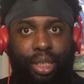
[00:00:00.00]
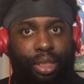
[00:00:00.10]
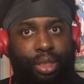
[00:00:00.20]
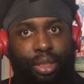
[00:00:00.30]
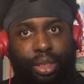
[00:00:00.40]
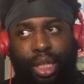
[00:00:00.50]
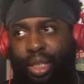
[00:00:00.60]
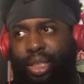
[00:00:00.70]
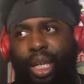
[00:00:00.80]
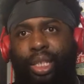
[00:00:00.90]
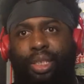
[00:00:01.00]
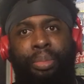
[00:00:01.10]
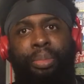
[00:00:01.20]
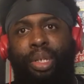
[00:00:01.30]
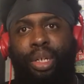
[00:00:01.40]
and then taking
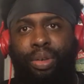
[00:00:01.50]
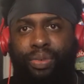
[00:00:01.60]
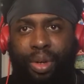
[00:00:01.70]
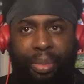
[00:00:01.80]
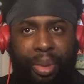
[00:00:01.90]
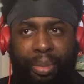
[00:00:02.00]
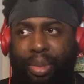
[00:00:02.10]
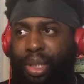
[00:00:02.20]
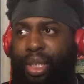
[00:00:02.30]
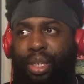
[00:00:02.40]
some blood from him,